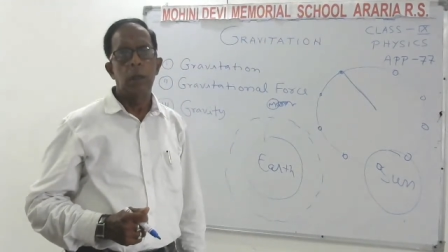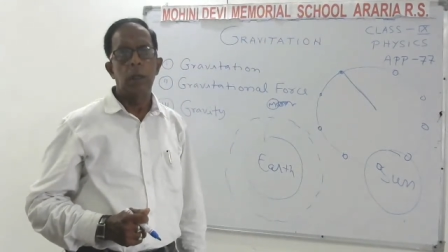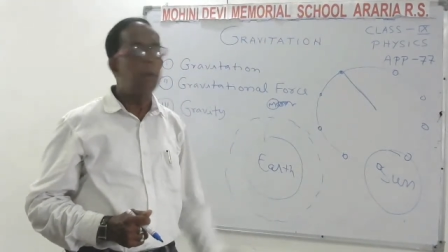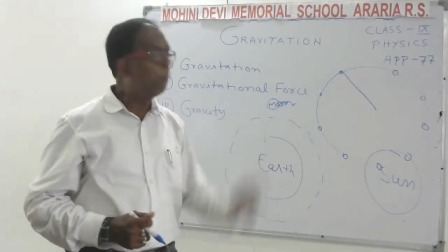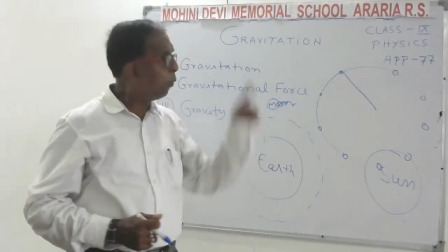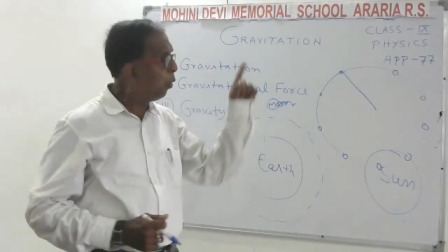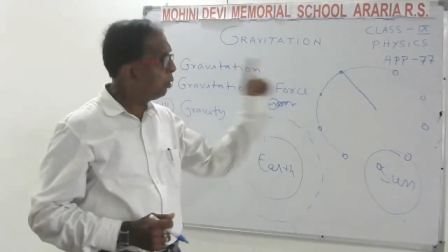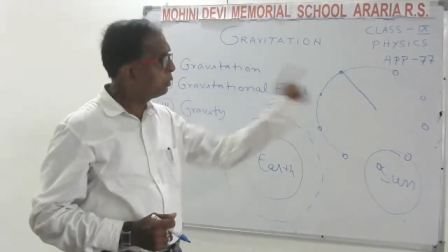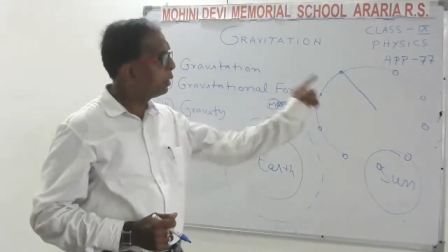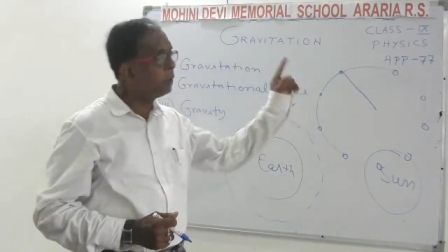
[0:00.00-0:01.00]
if
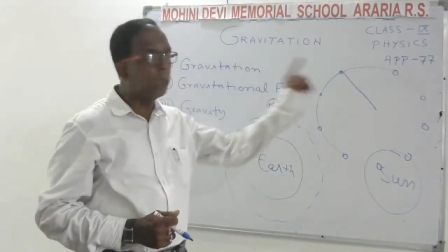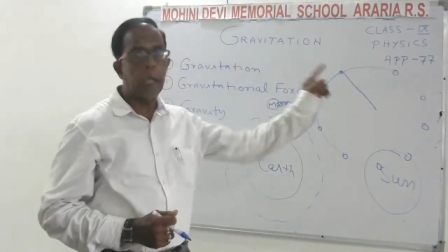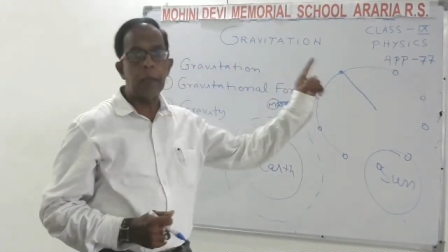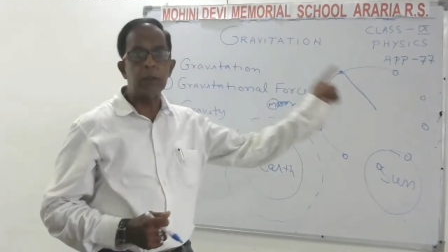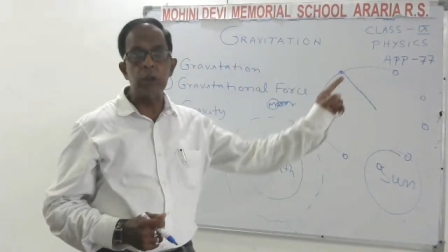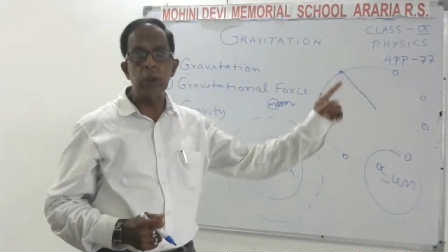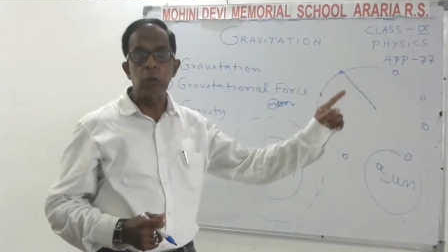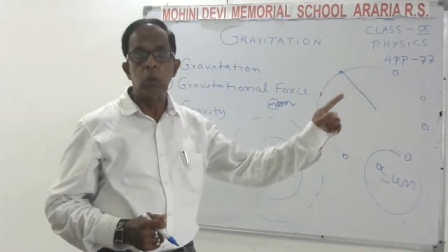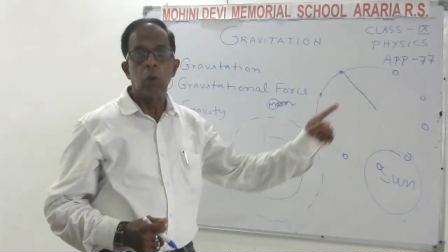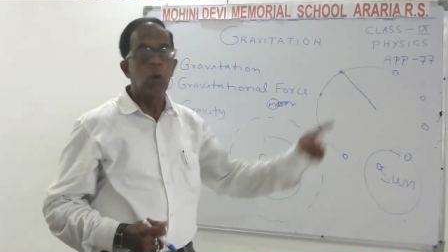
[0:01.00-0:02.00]
force is
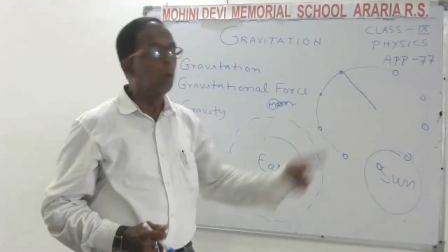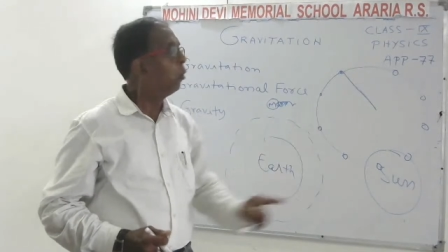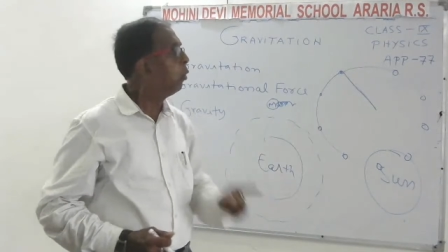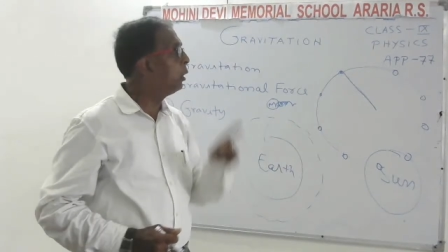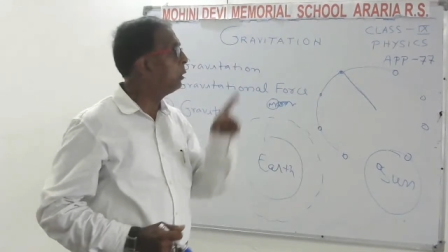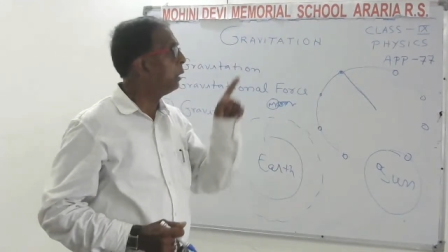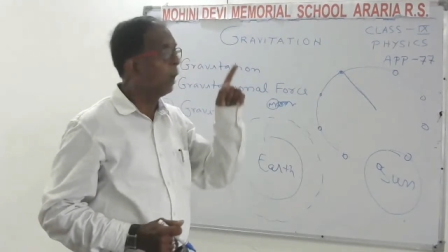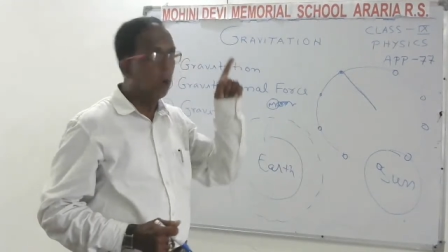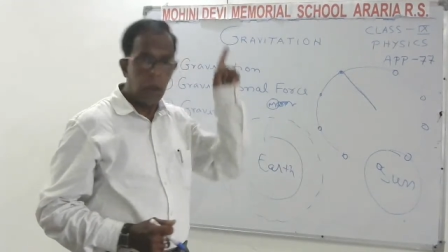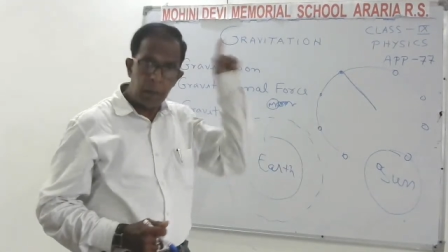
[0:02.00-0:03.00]
acting, when
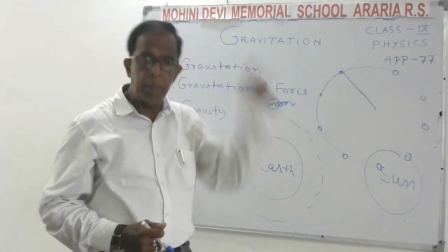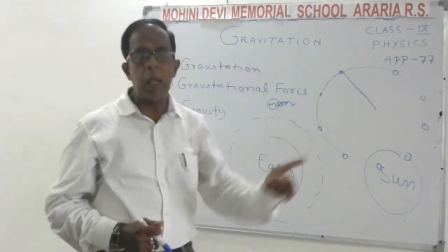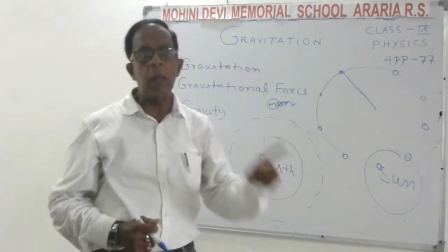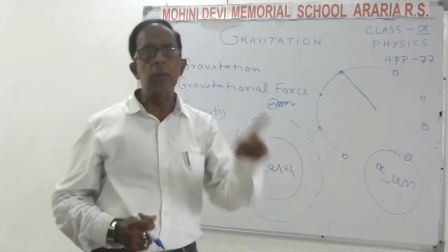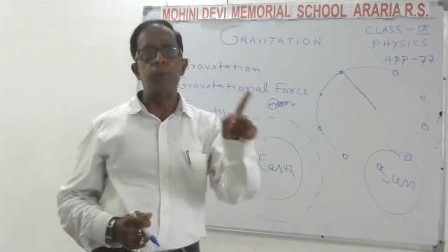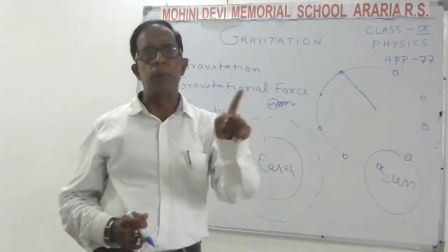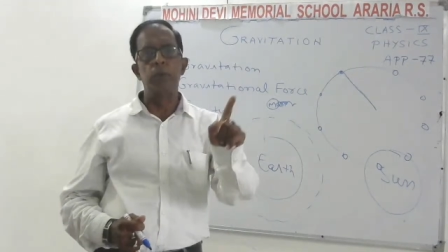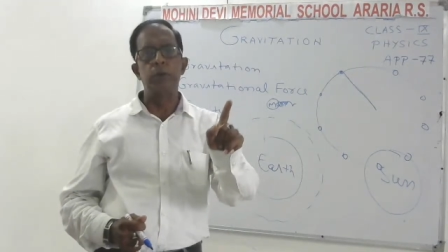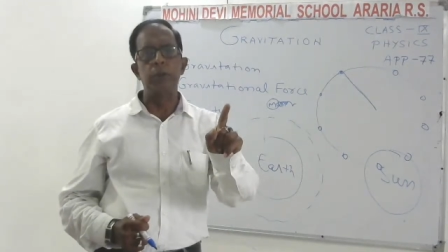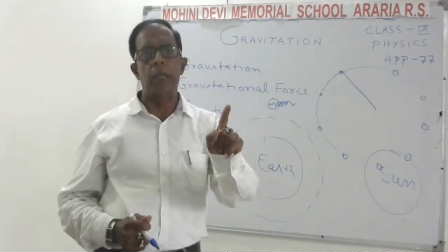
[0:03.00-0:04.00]
unbalanced
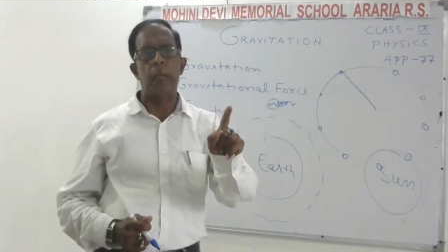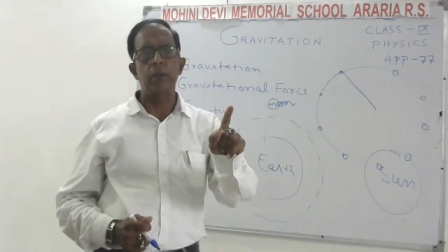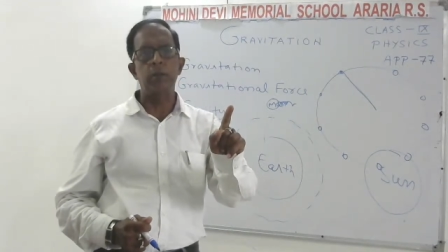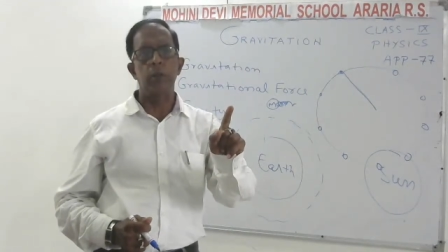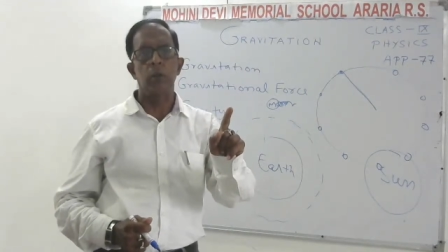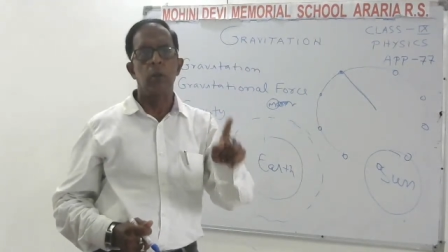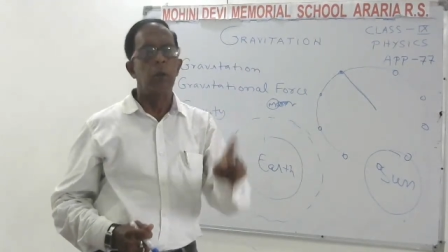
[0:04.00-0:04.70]
force is acting,